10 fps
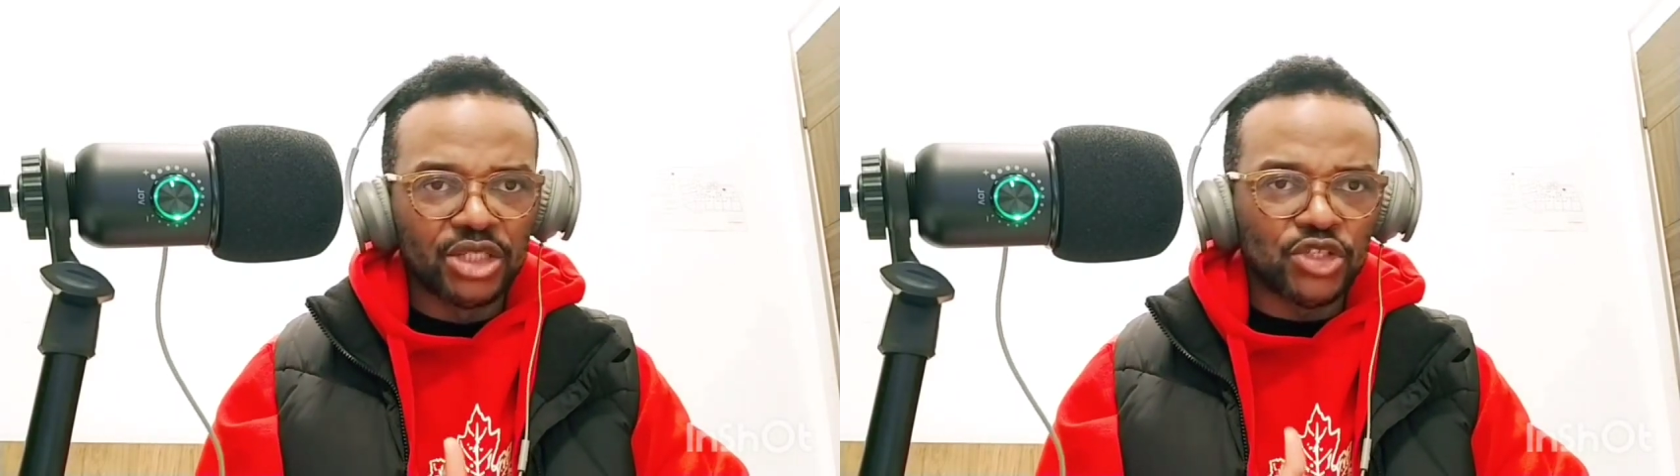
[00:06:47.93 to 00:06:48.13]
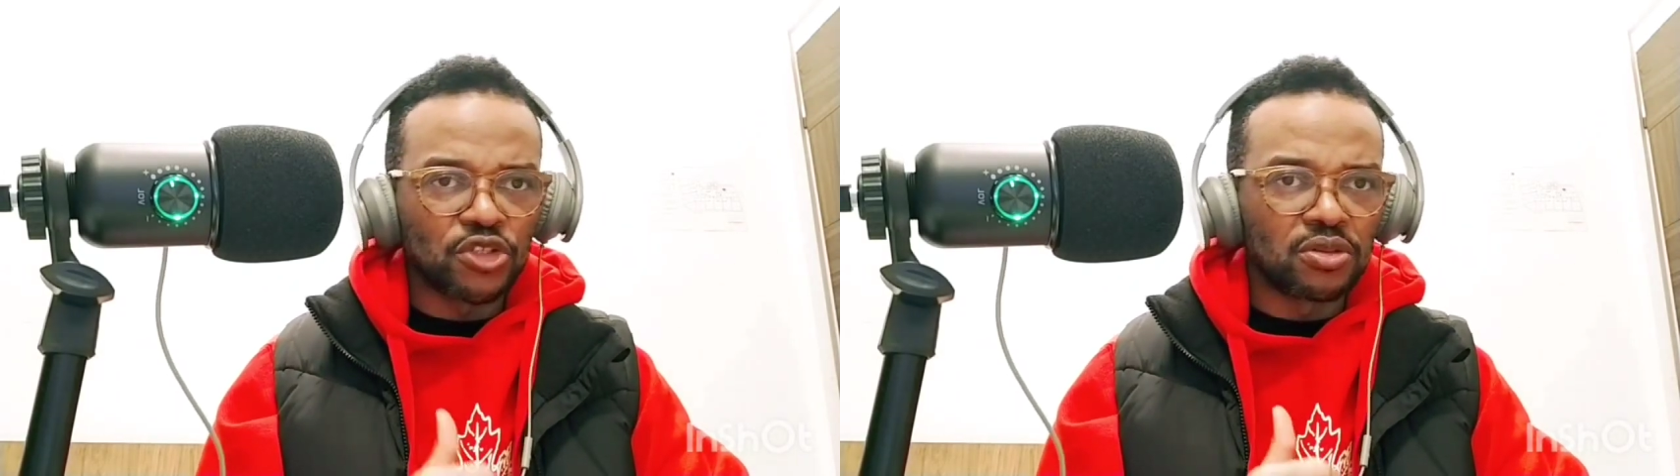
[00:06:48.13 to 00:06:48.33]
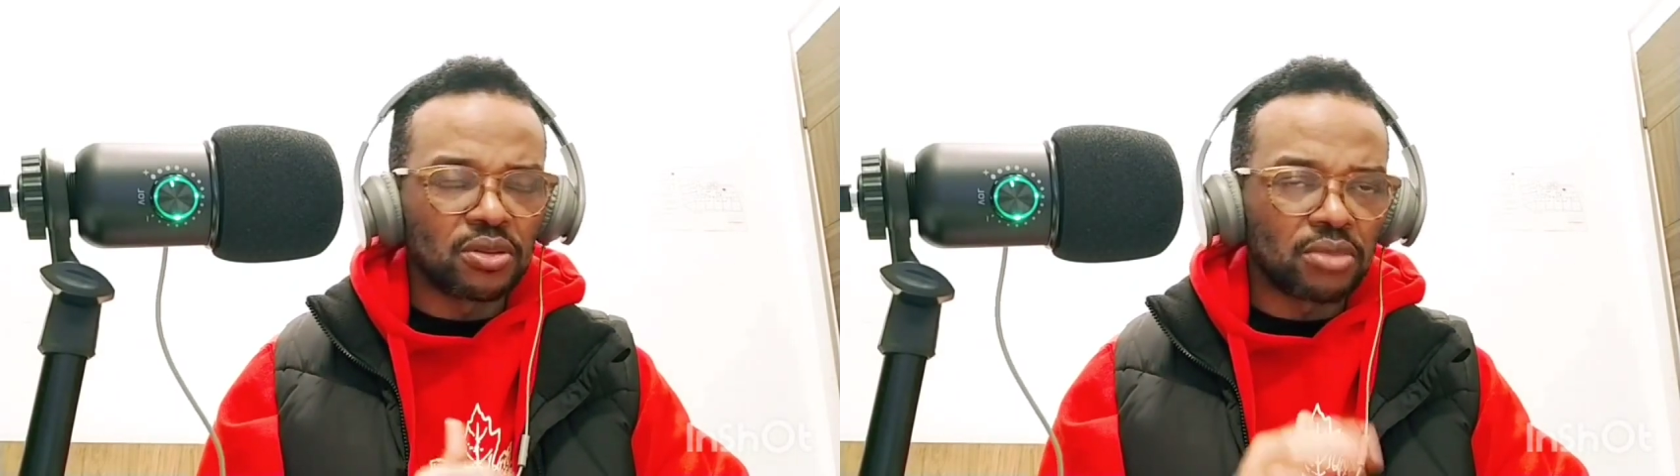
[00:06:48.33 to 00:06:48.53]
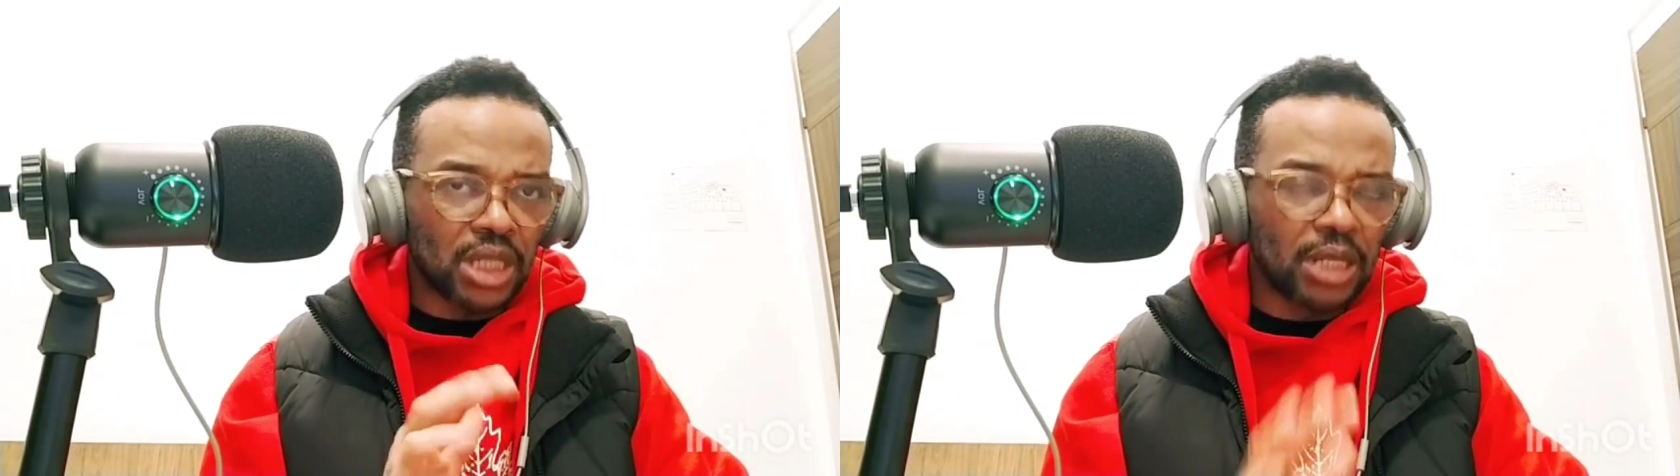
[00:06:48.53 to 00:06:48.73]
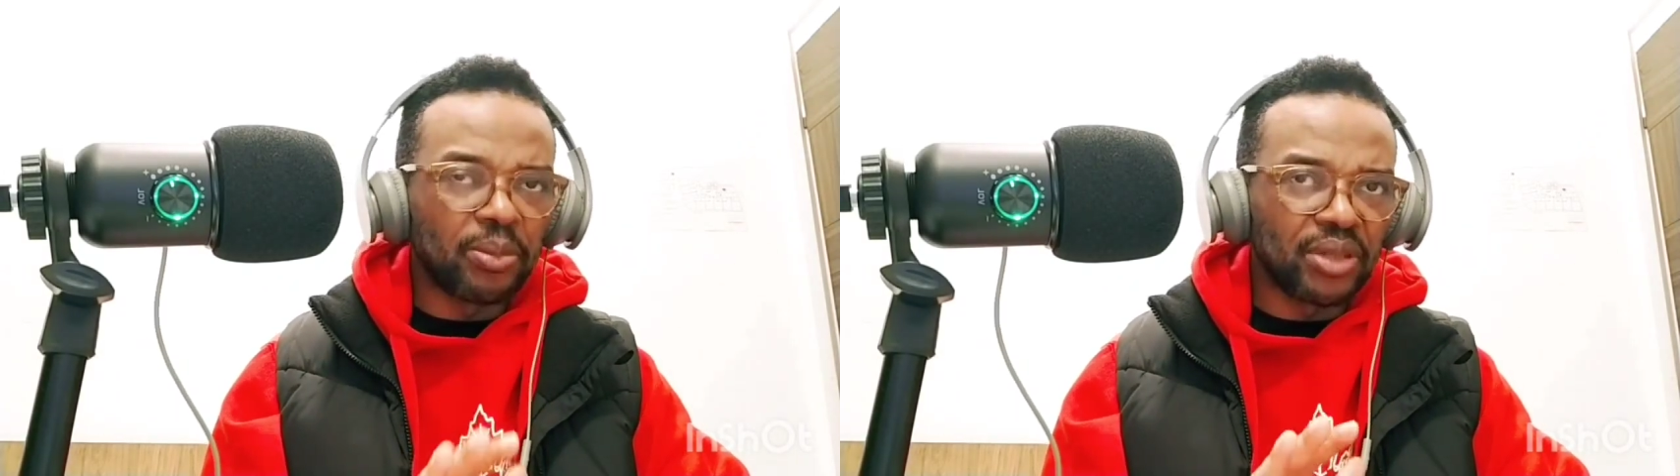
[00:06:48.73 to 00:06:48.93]
to
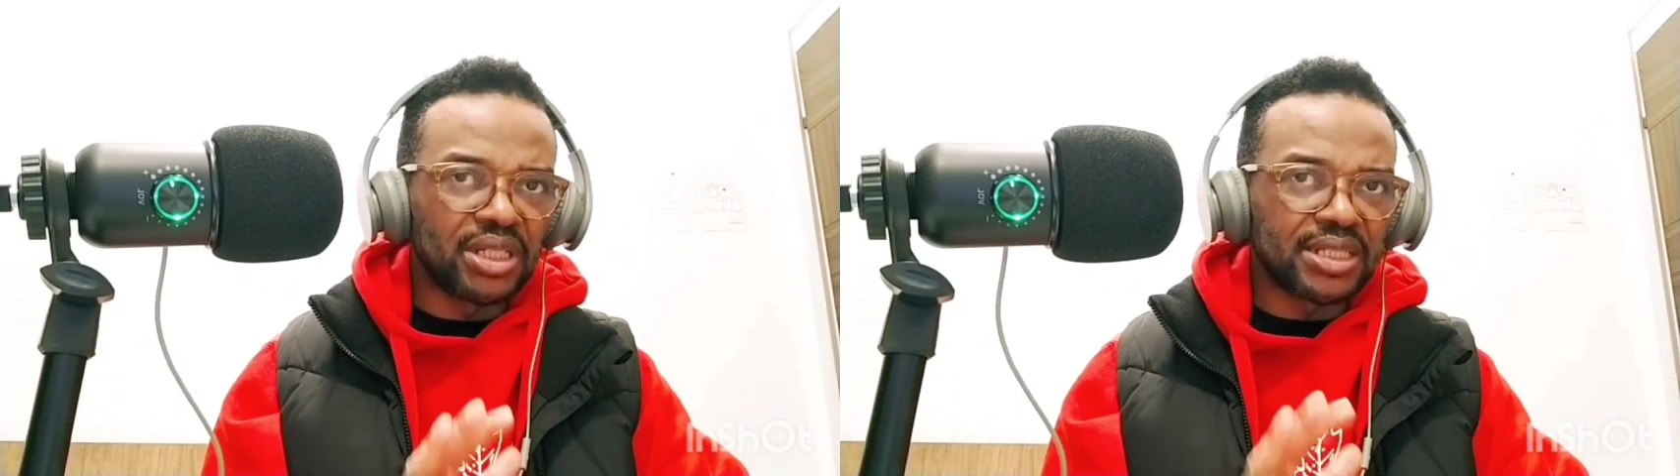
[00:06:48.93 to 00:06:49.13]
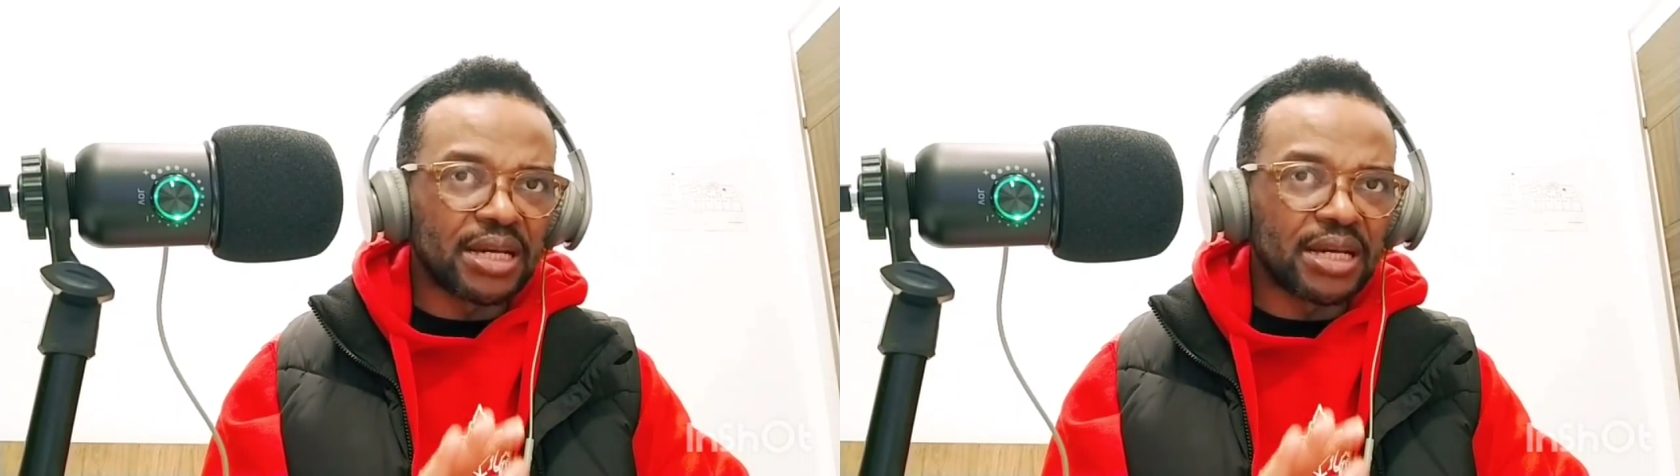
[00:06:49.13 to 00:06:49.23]
complete this